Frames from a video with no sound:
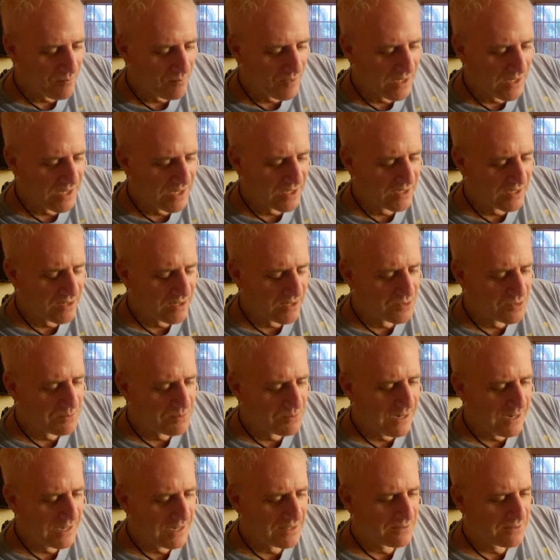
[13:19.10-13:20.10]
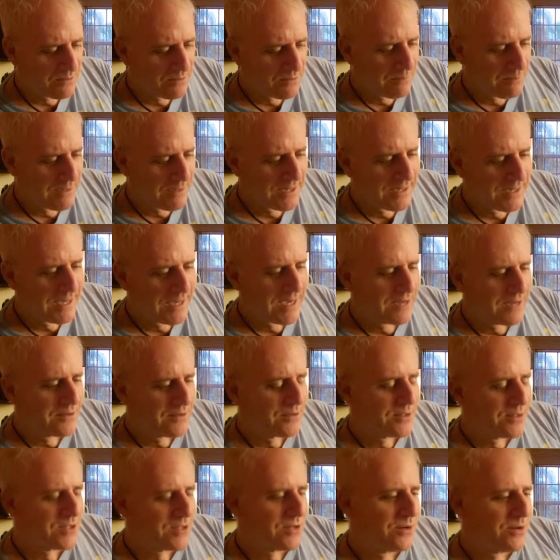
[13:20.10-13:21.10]
and it goes back to what my dad
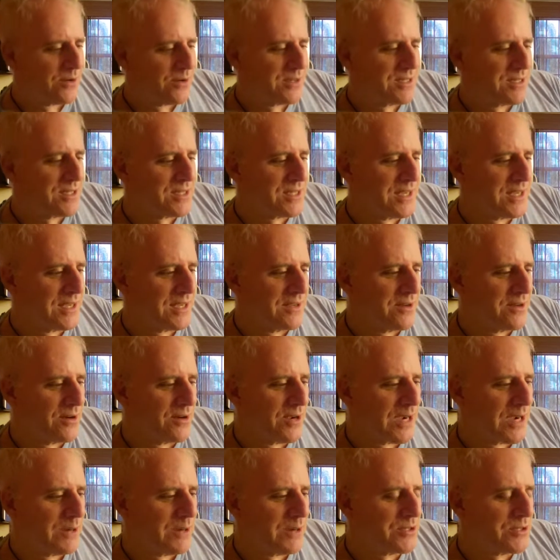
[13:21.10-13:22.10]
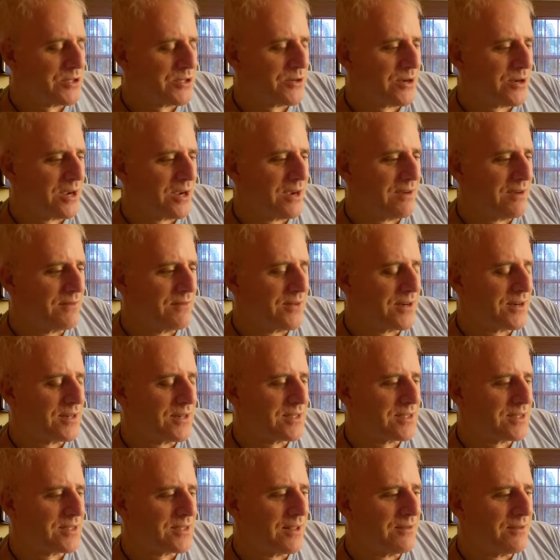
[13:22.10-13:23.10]
used to always say, how is your
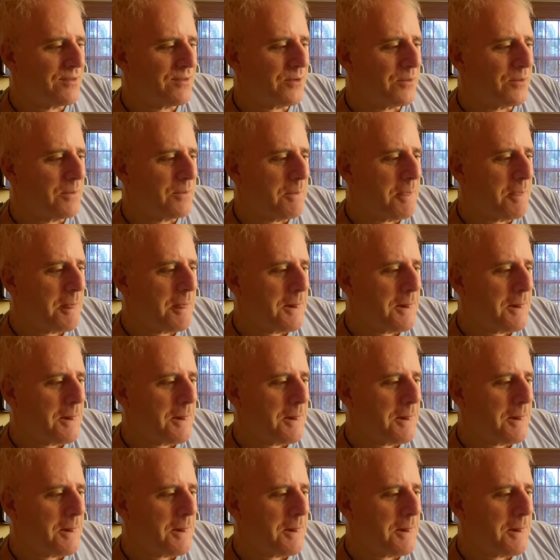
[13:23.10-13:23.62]
confidence level?